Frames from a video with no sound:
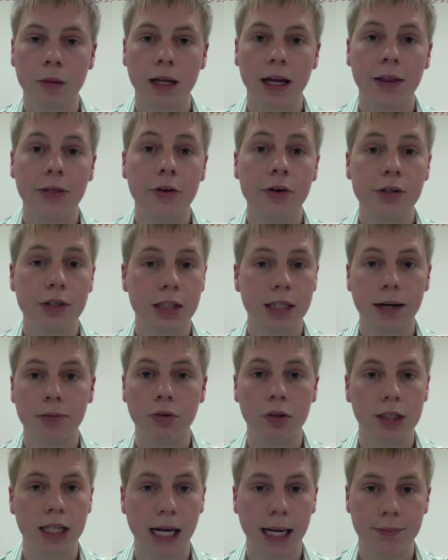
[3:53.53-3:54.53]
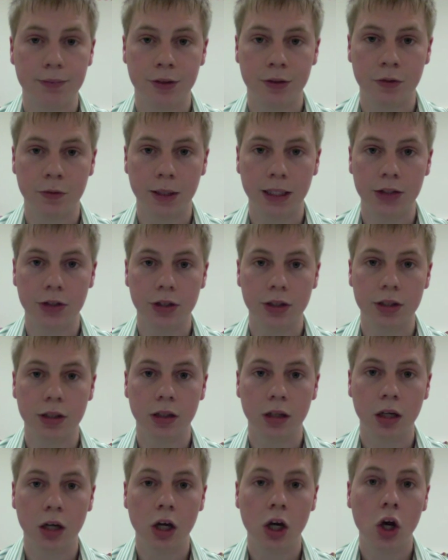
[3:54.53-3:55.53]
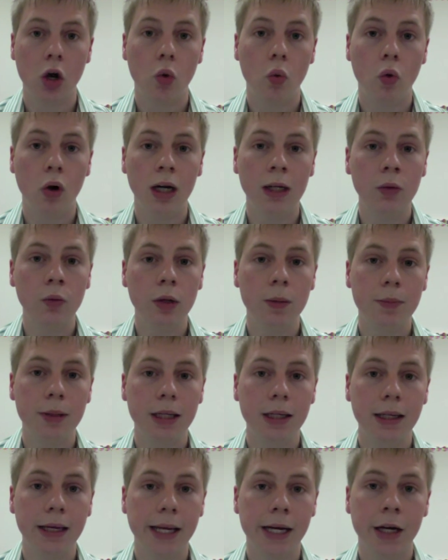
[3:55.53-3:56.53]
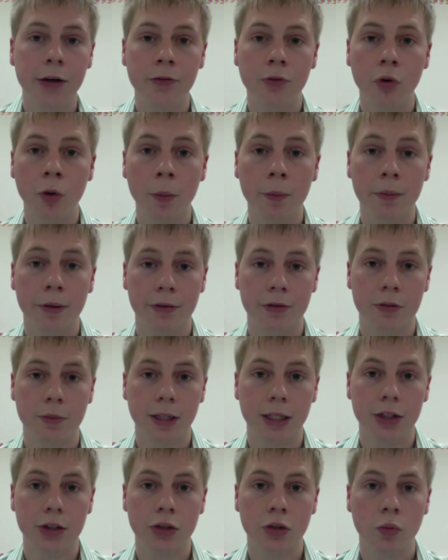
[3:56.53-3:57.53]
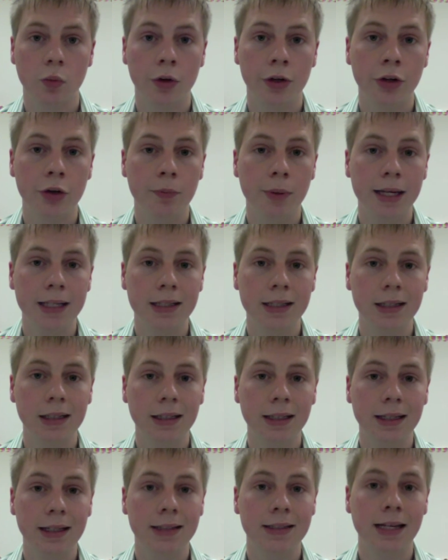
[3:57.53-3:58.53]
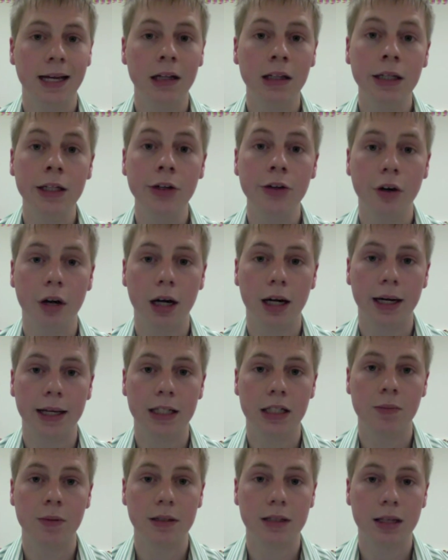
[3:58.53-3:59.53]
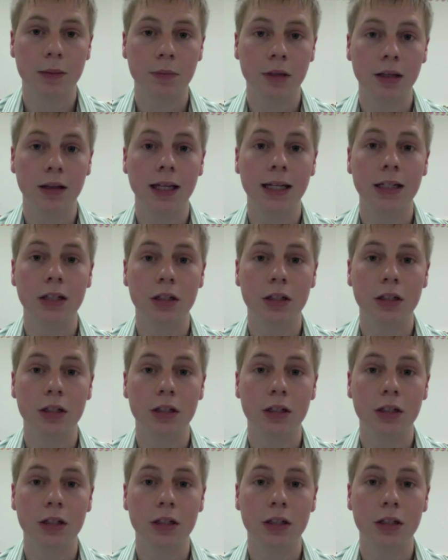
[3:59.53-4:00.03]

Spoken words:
And there are several types of speeches. One would be an informative speech, where you're basically telling your audience about something they